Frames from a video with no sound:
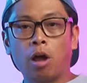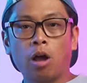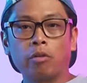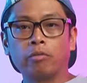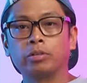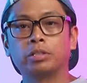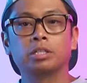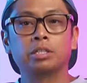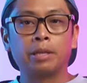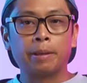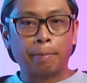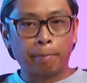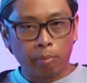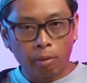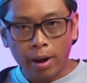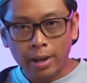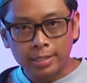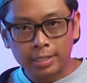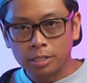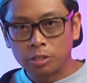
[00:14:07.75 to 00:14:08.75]
Obviously,
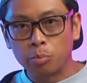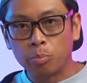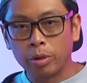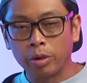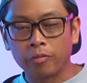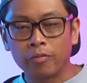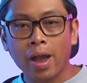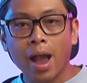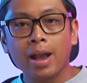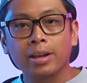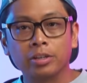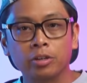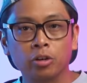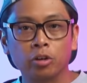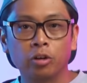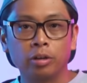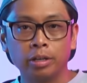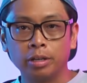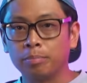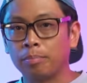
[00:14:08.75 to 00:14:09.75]
price is a big
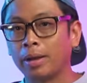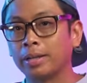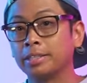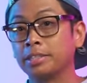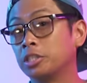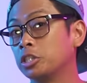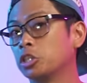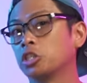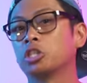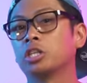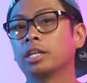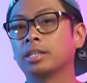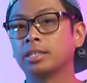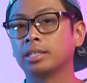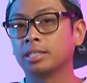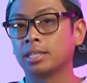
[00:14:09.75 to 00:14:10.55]
factor in my decision at the